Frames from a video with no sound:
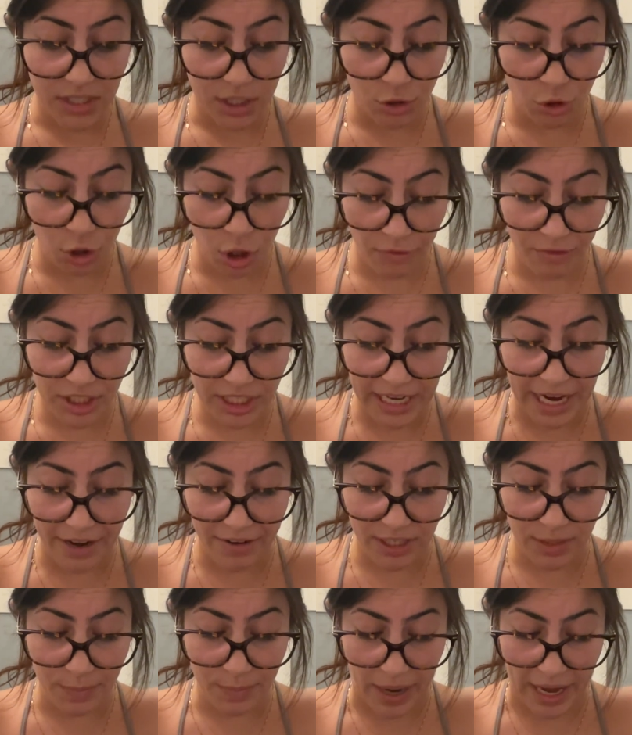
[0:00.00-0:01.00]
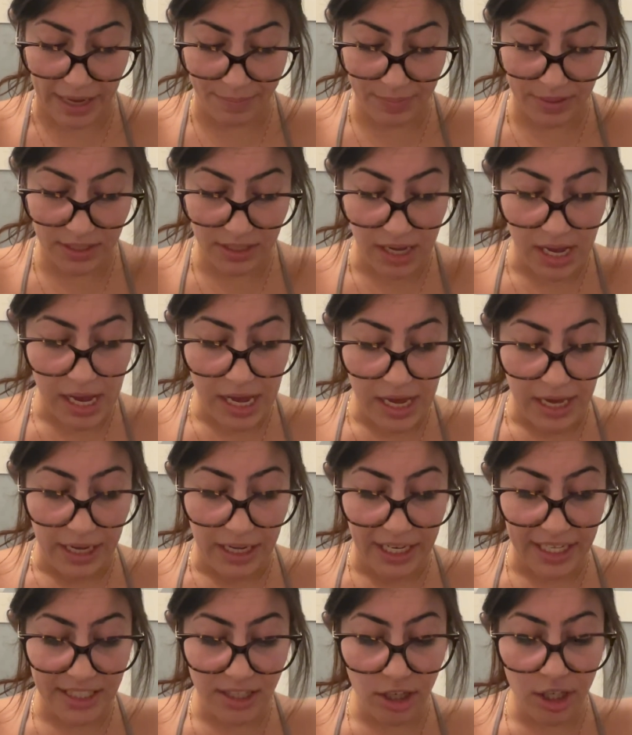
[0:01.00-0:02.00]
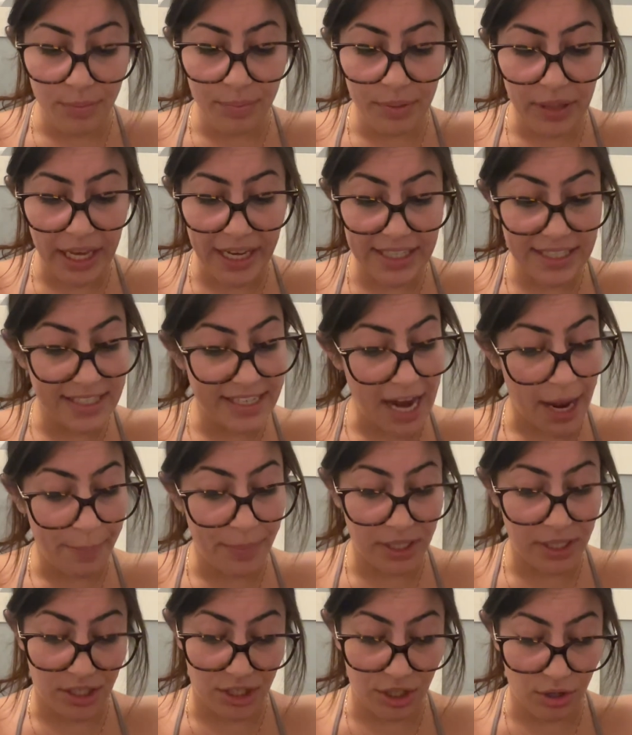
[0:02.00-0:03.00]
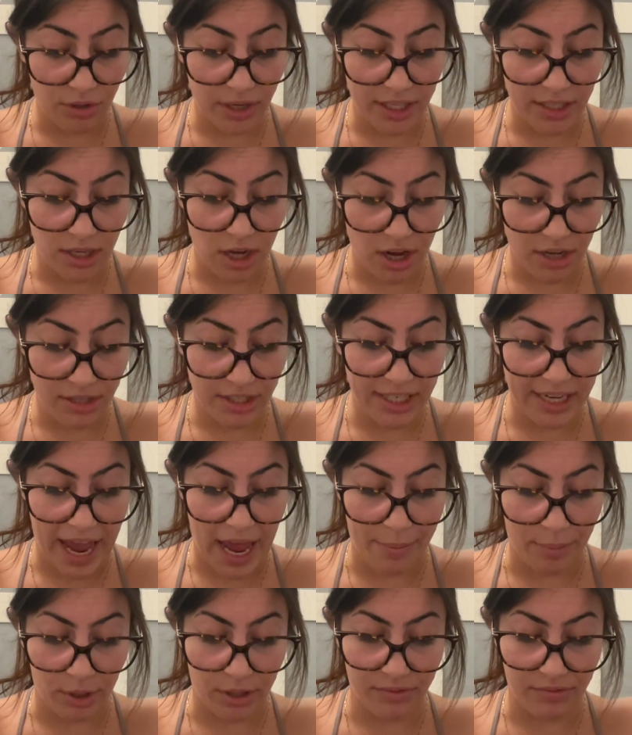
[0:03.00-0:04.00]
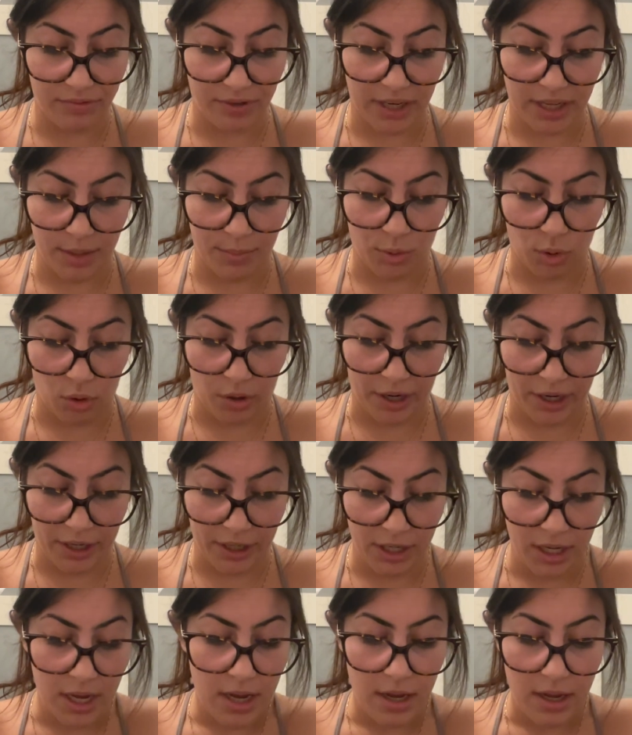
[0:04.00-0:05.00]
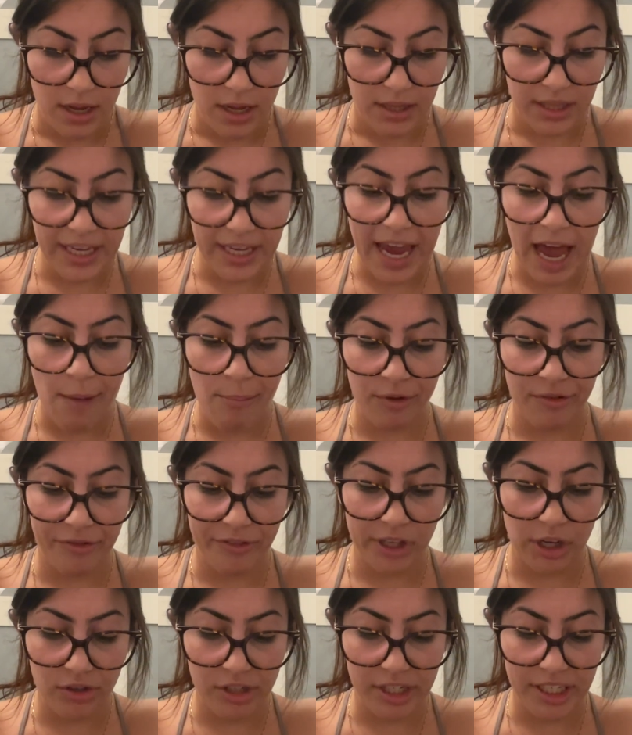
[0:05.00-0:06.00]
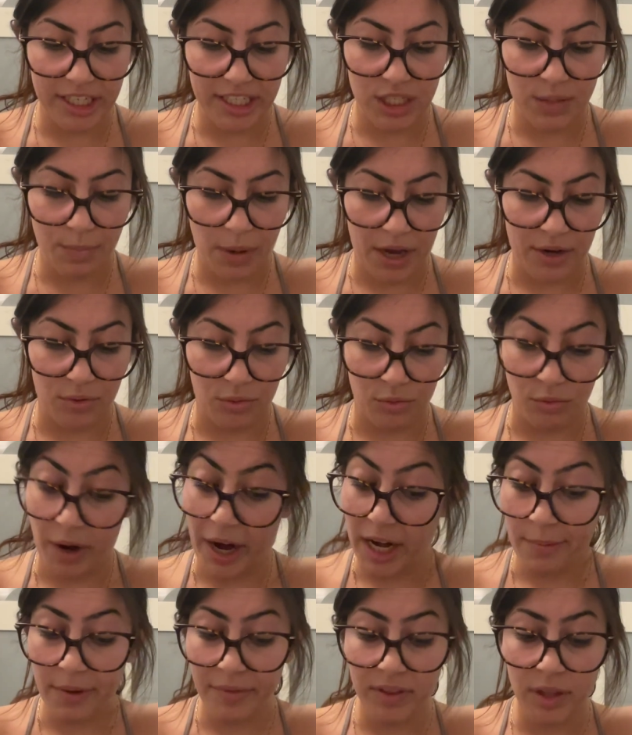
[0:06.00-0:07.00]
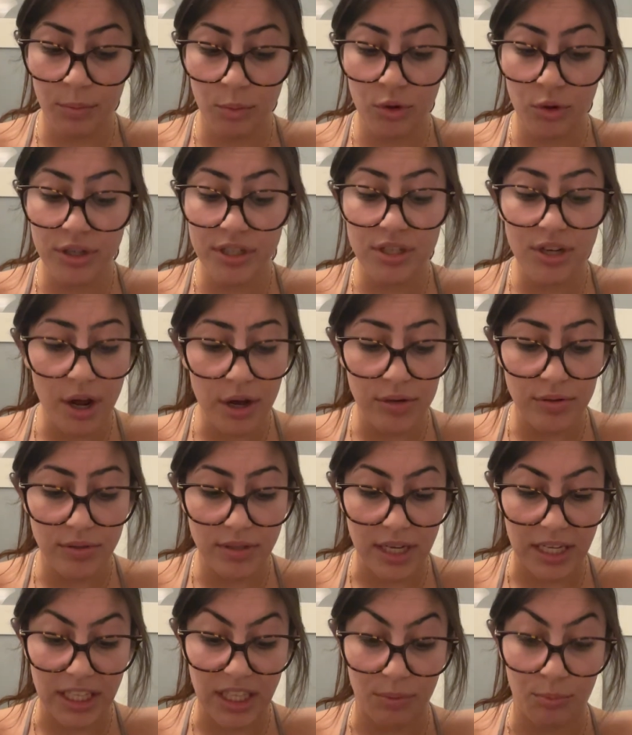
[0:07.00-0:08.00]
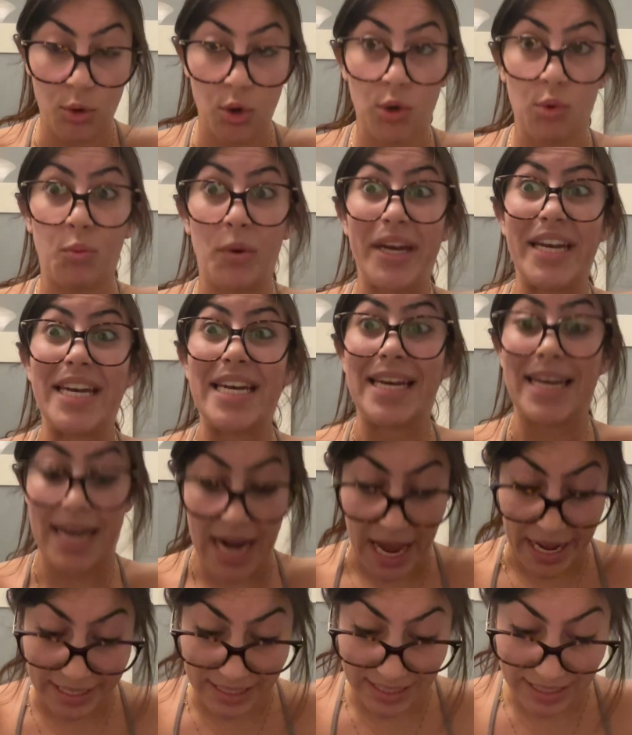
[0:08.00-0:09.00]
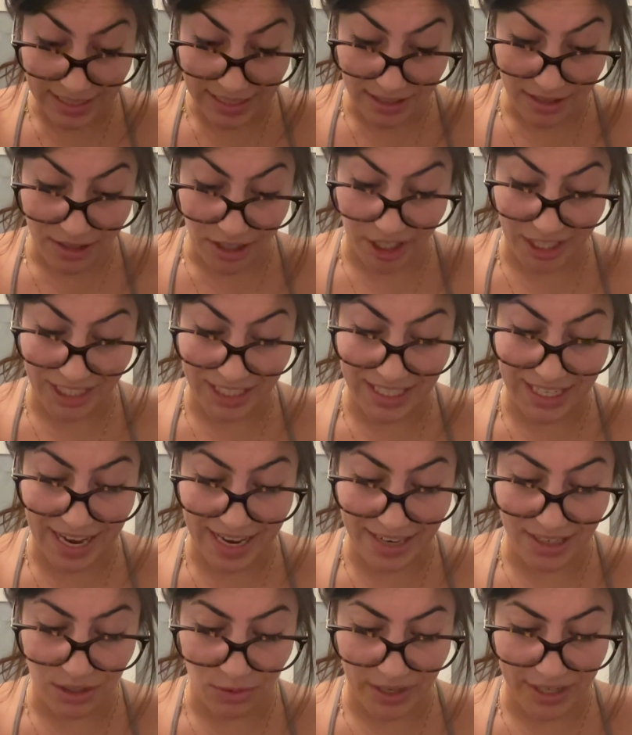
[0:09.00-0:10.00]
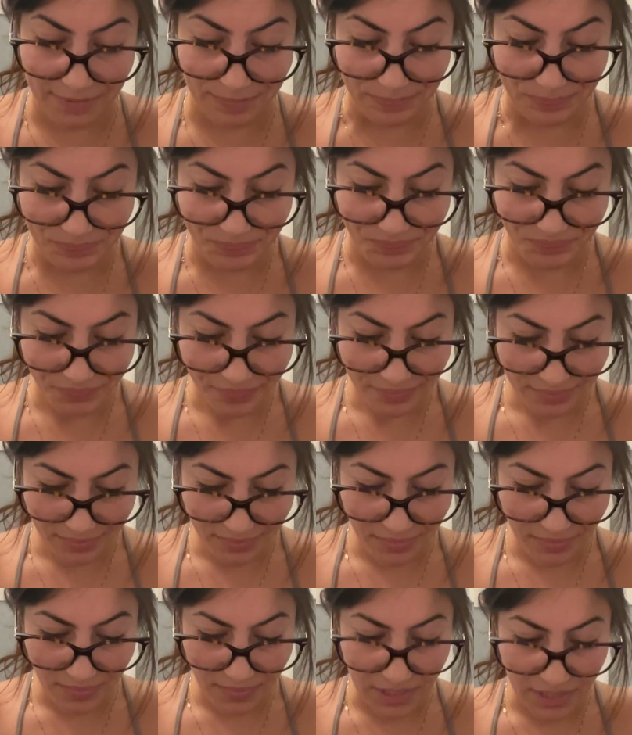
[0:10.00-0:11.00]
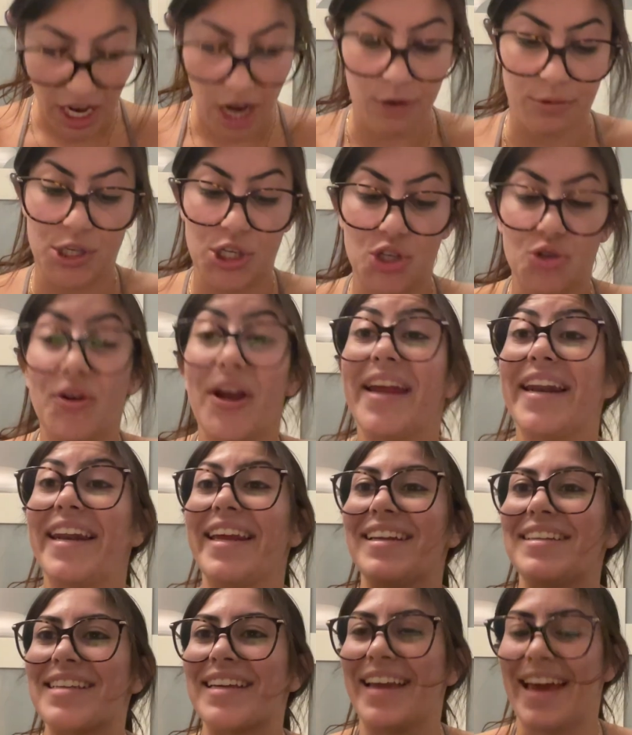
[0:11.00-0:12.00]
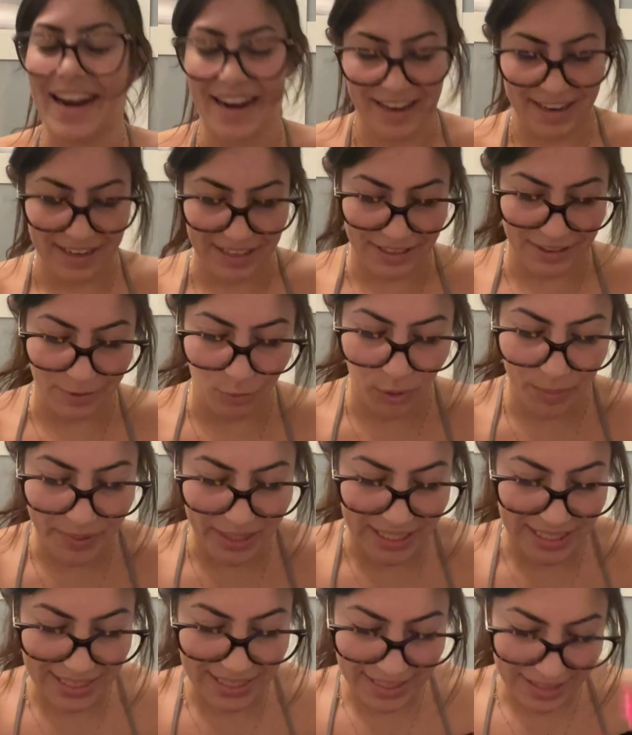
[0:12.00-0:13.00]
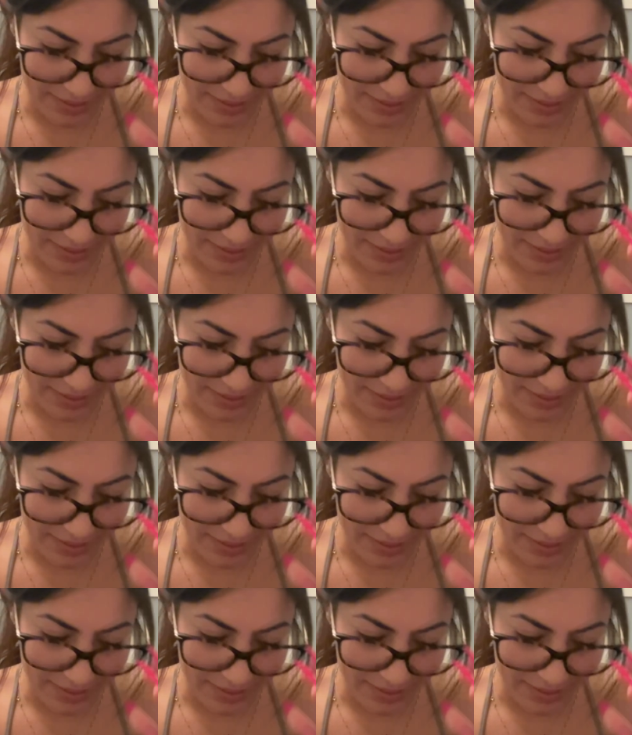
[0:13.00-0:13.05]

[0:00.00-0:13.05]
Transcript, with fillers: Grover took out his pipes. He started playing a snappy tune and tossed an apple in front of the boar. The apple floated and spun right above the boar's nose, and the boar went nuts starting to get to it. Oh, straining to get it. Whoopsies.